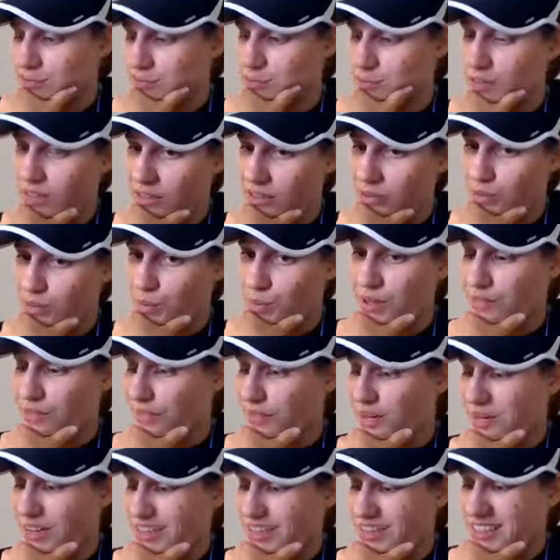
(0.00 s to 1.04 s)
Well, we've
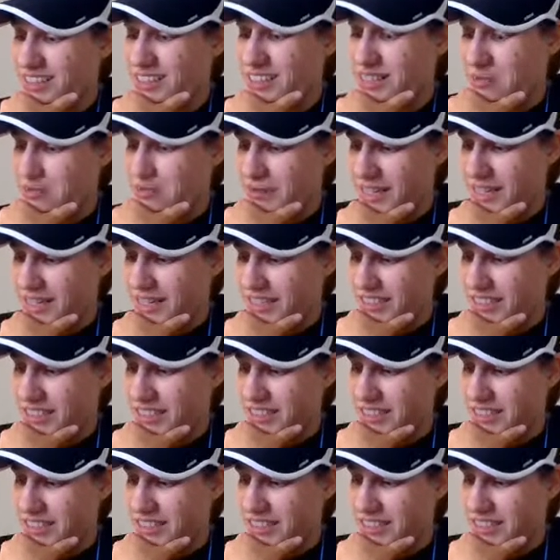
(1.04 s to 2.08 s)
already
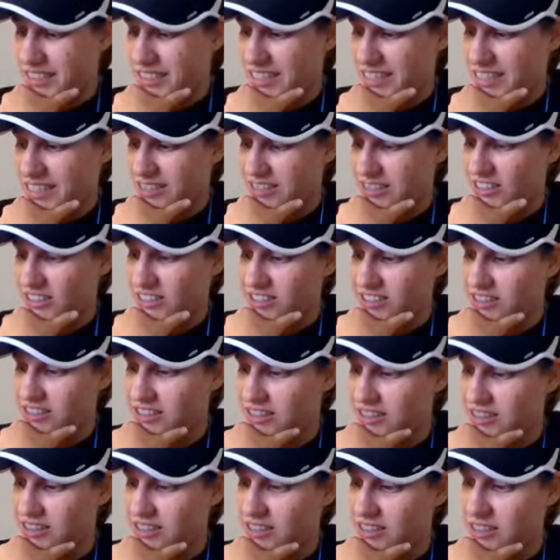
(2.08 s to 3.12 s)
combined these together.
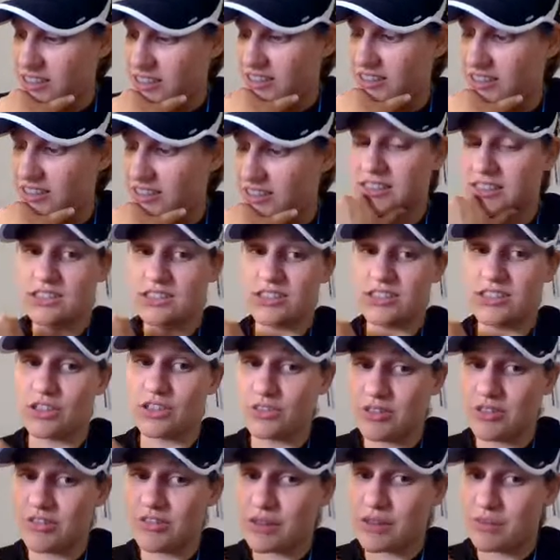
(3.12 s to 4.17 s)
So if
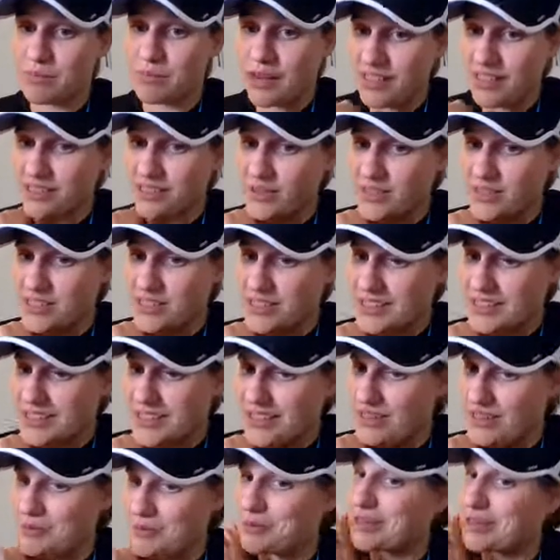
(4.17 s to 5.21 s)
we've combined those
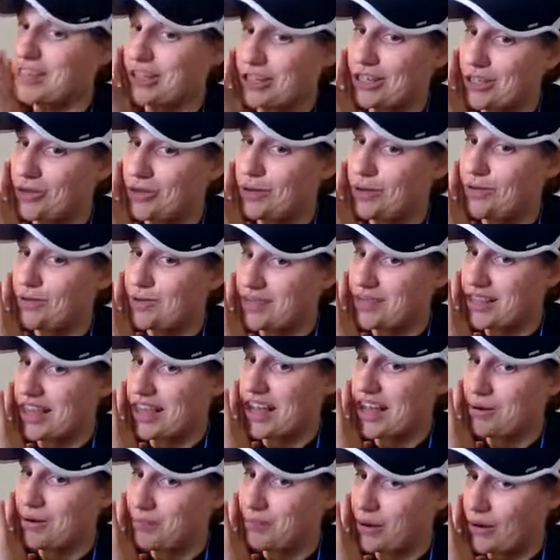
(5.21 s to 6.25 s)
together, we can use
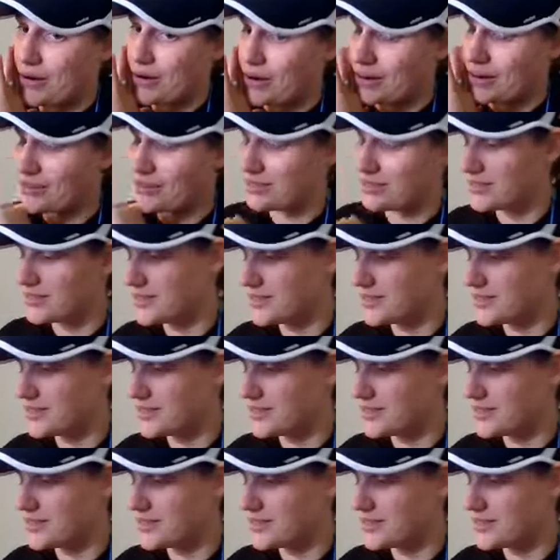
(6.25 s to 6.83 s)
that part